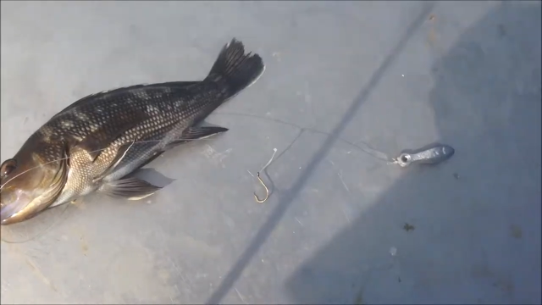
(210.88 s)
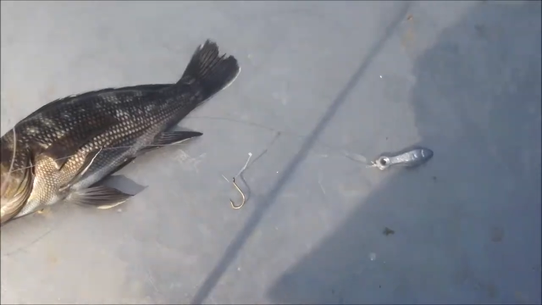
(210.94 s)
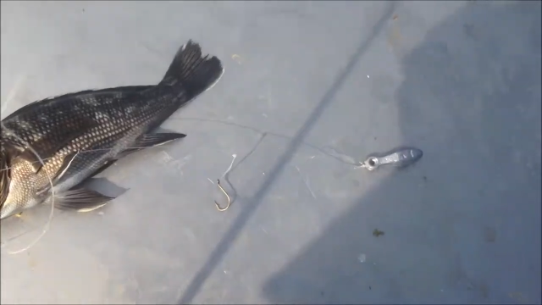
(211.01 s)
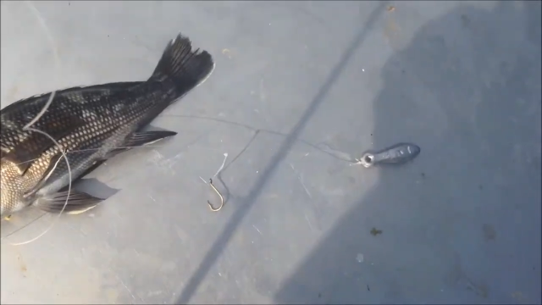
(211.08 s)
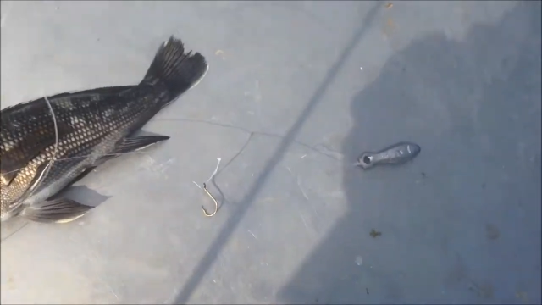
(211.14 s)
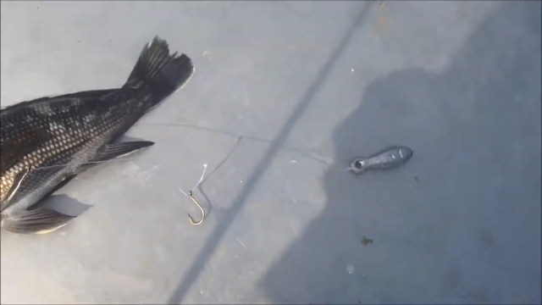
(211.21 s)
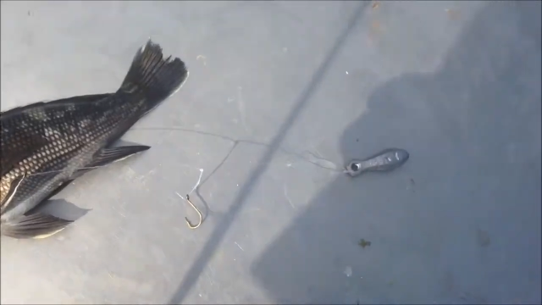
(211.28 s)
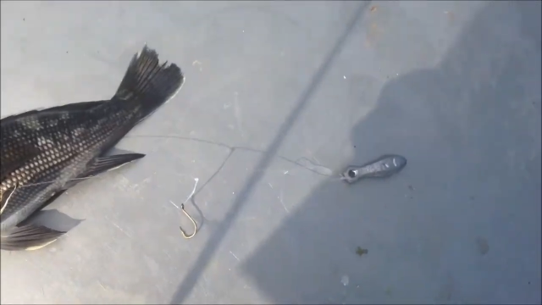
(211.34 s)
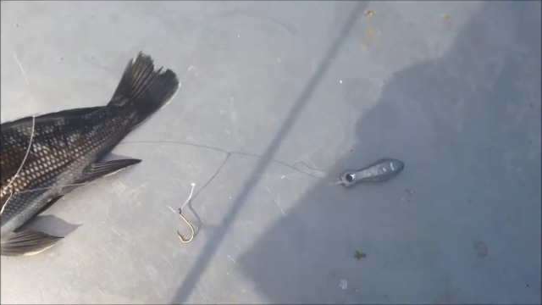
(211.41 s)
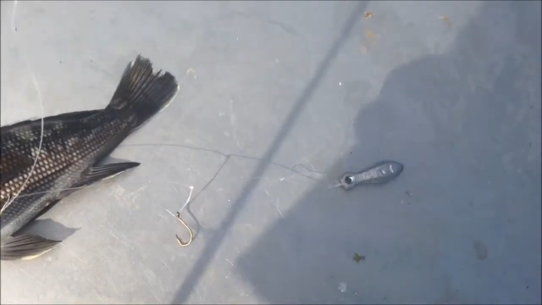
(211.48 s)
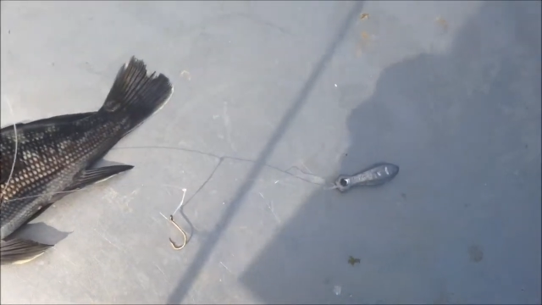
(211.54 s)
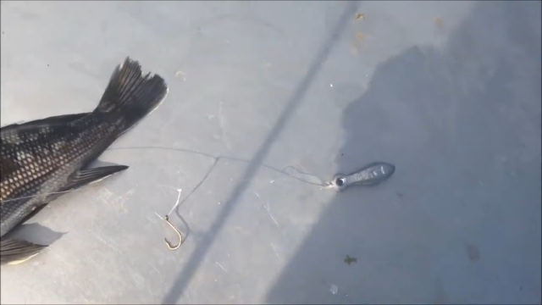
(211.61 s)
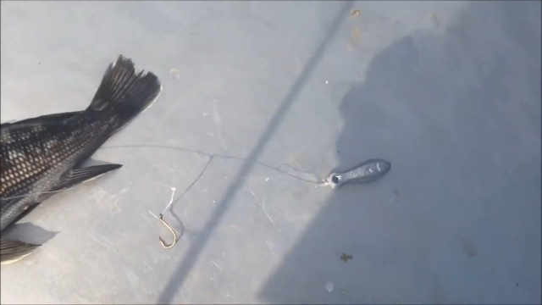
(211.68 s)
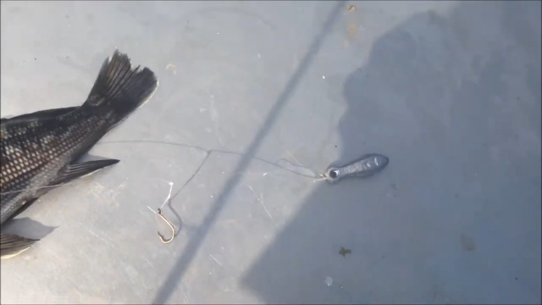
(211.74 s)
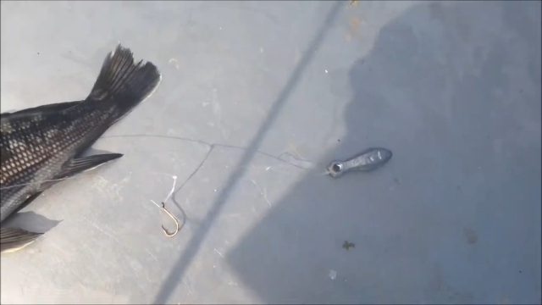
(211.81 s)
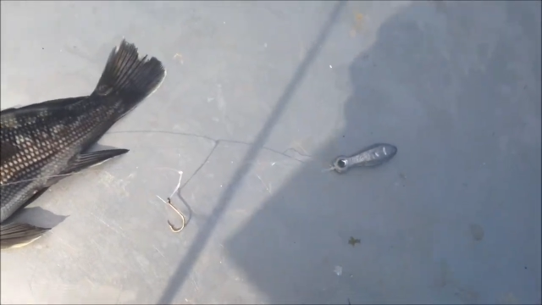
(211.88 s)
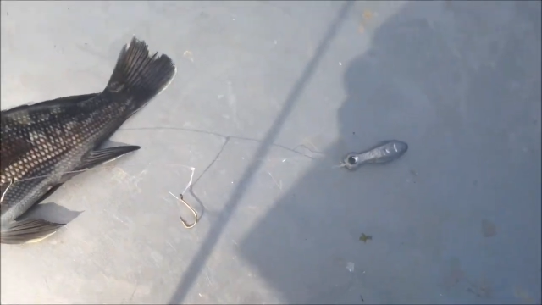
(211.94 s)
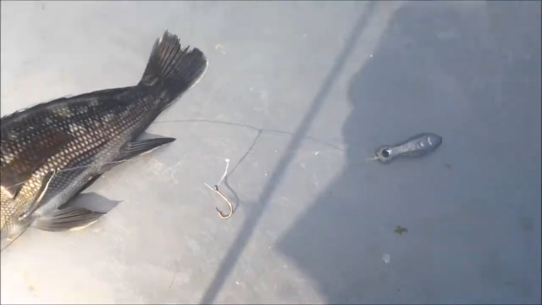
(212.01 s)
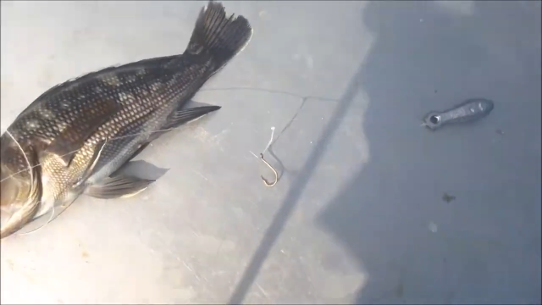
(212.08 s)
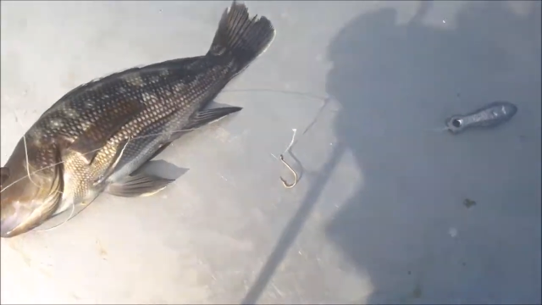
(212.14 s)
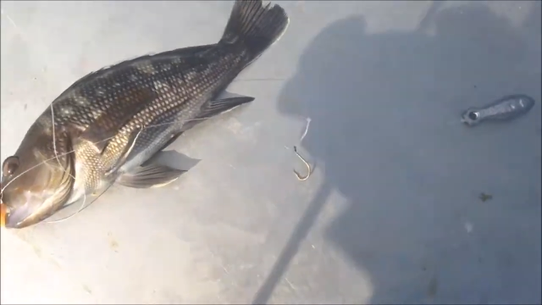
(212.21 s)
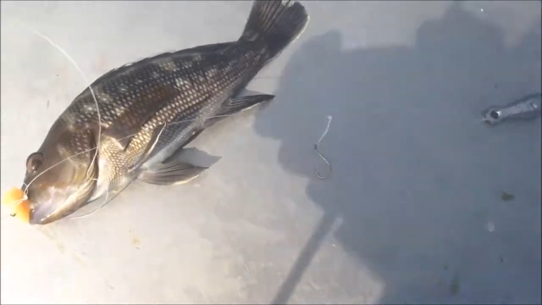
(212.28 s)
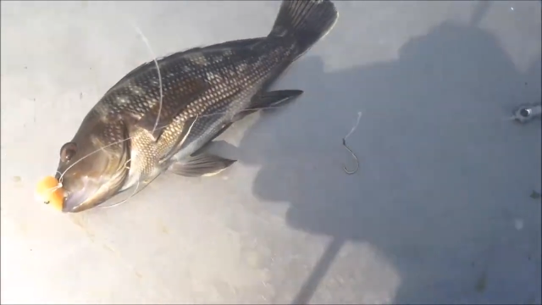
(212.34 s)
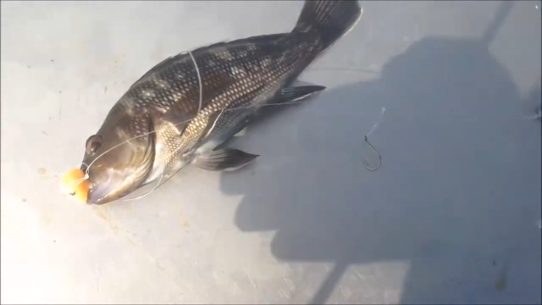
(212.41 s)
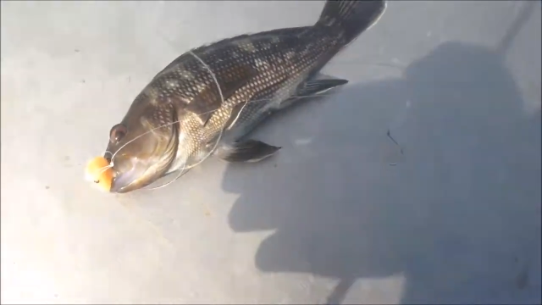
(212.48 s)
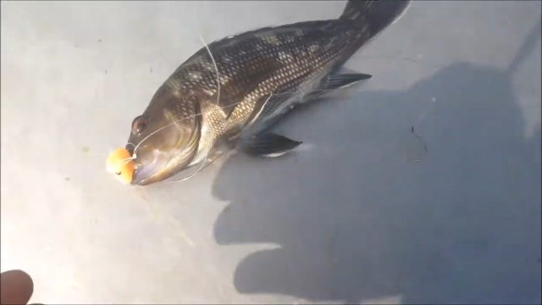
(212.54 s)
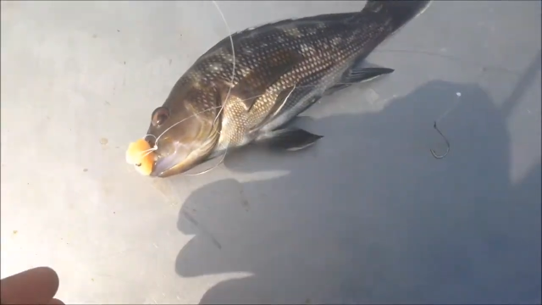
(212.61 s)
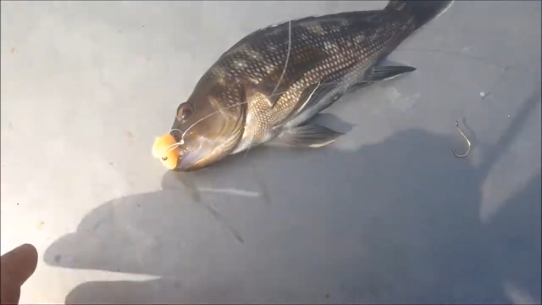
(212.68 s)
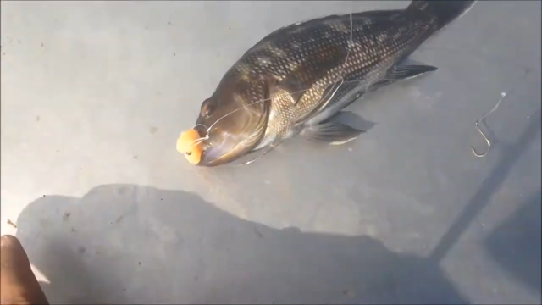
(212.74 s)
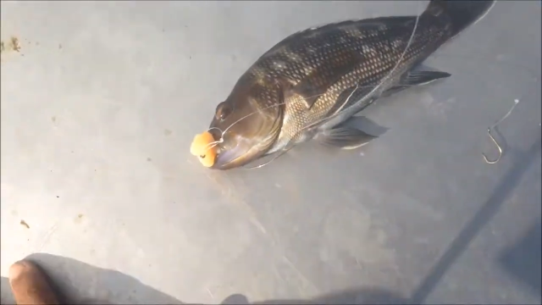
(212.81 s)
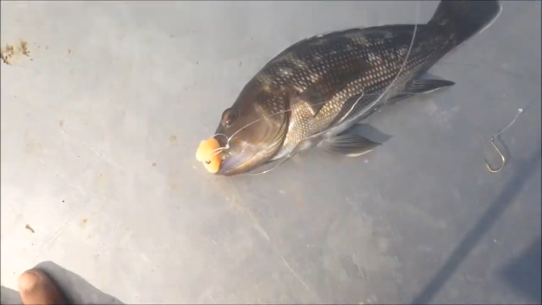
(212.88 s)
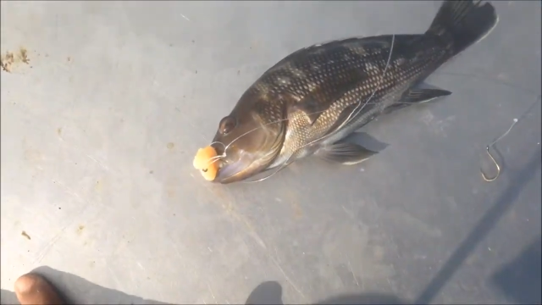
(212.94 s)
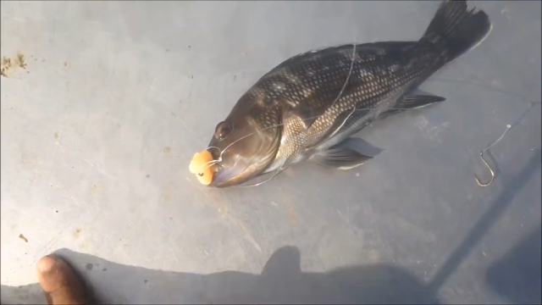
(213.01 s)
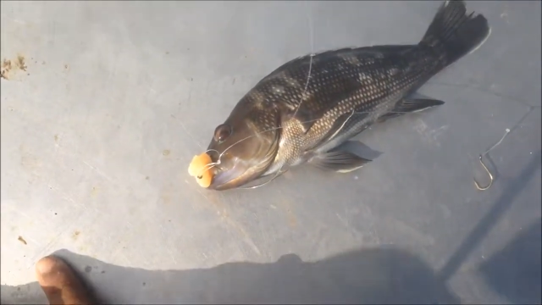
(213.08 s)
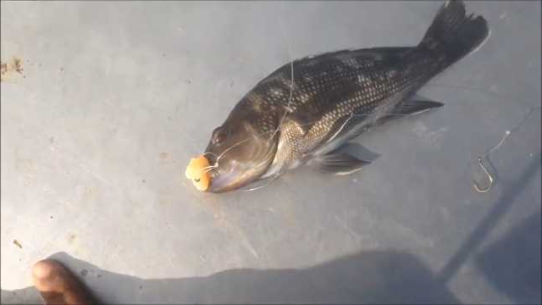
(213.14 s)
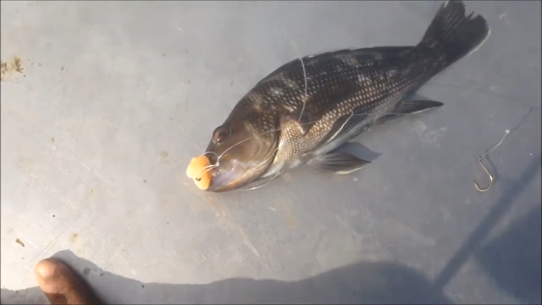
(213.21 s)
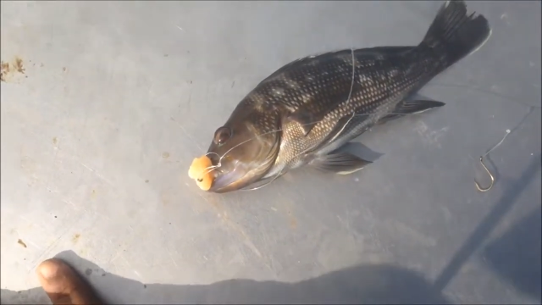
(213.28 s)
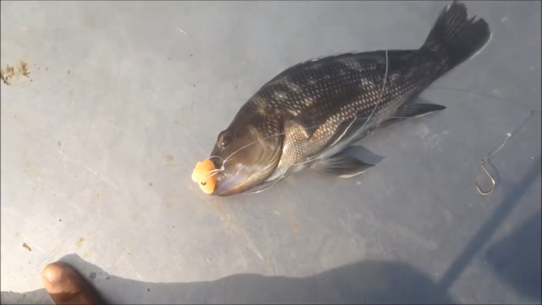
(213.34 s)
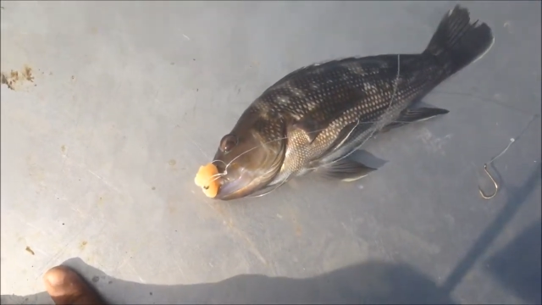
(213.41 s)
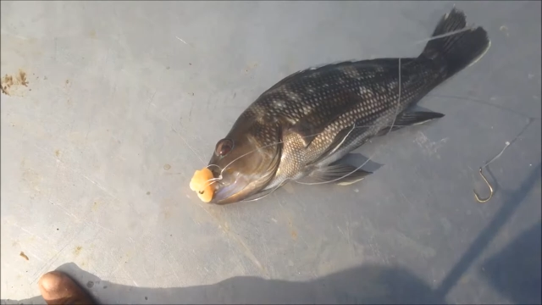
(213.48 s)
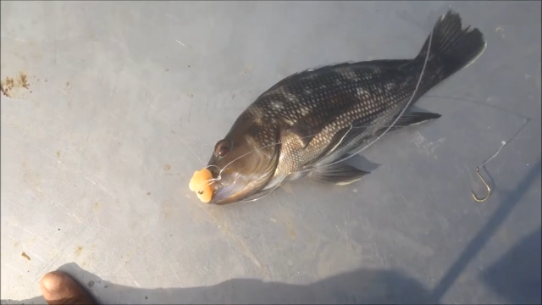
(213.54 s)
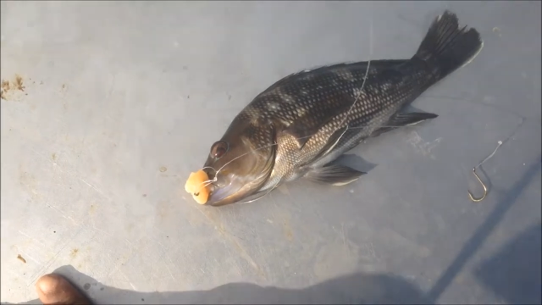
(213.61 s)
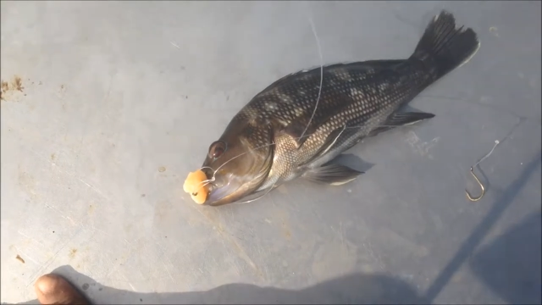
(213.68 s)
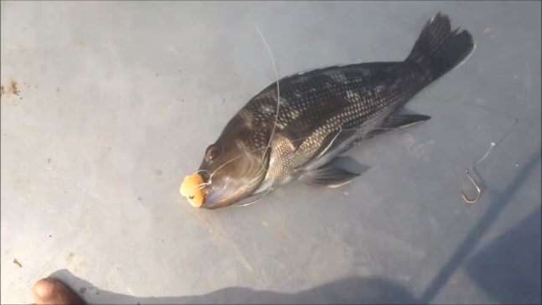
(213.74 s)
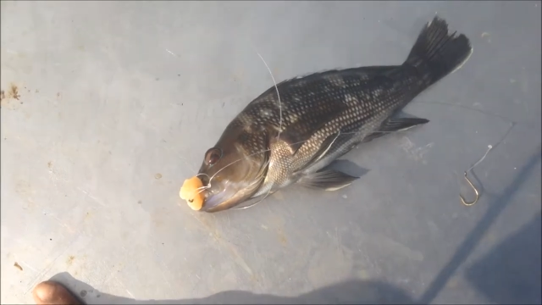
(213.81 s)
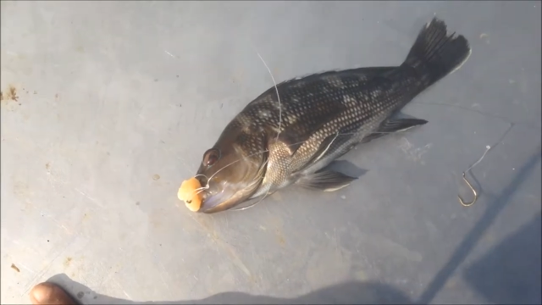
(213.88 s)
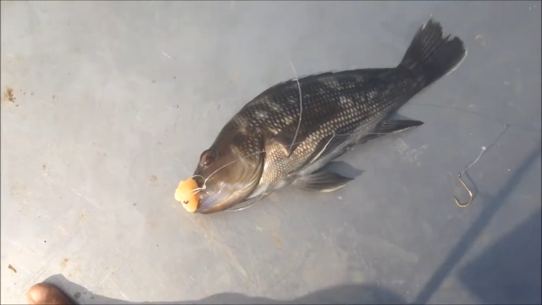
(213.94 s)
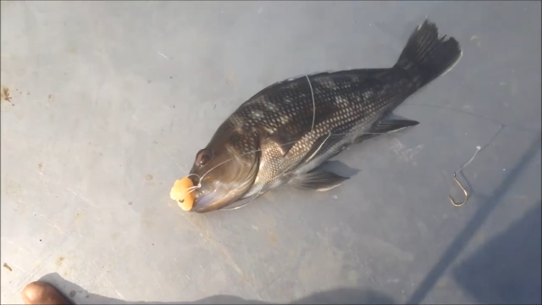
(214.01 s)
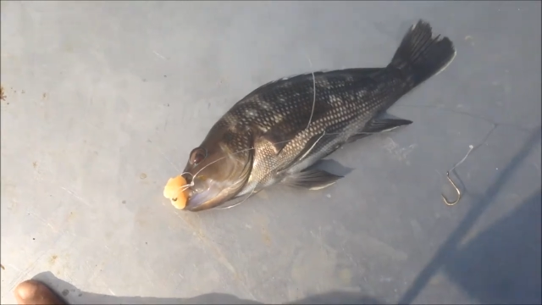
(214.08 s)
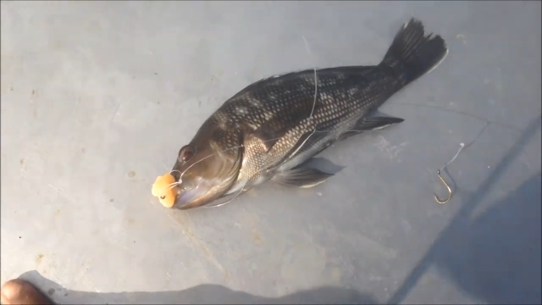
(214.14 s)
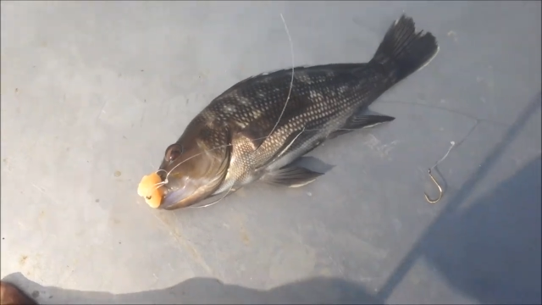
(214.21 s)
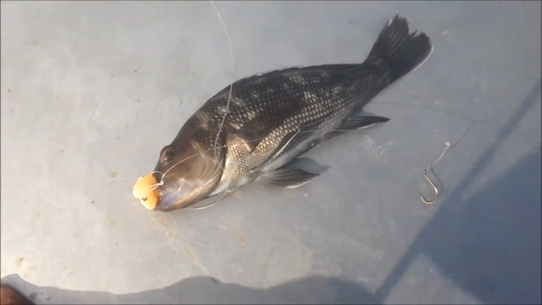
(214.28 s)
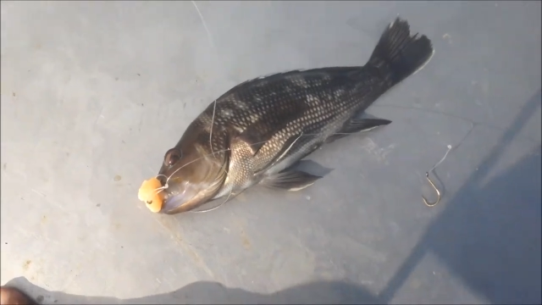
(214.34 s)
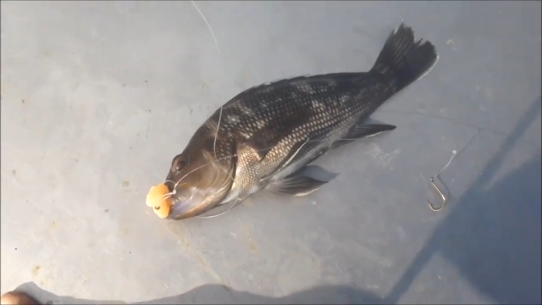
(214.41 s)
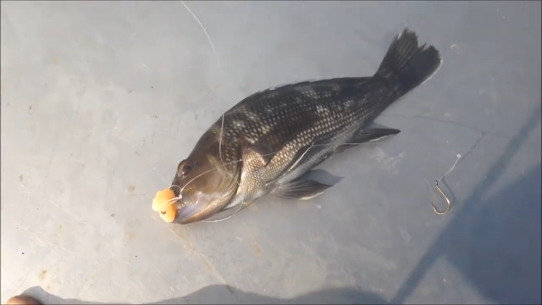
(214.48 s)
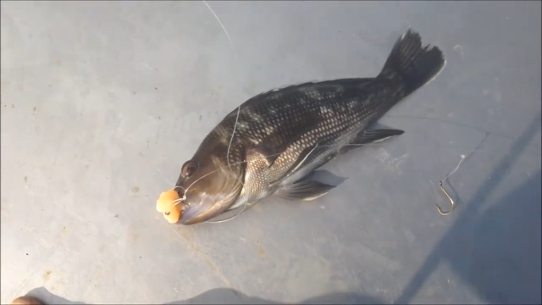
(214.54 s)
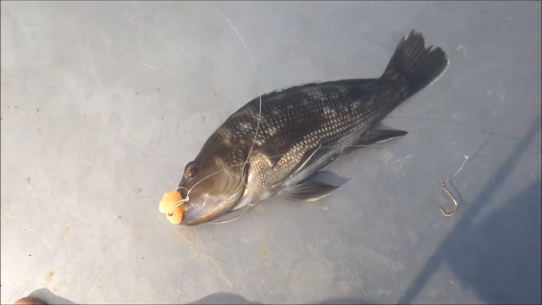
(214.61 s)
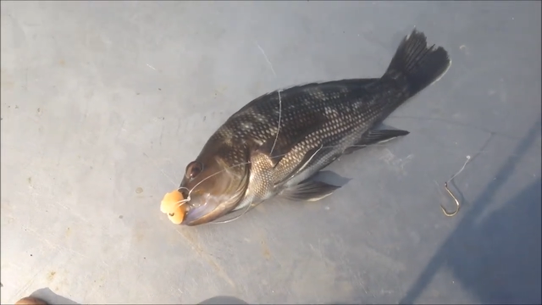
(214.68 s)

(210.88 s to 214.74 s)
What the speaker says: No face is visible, so there are no lips to read.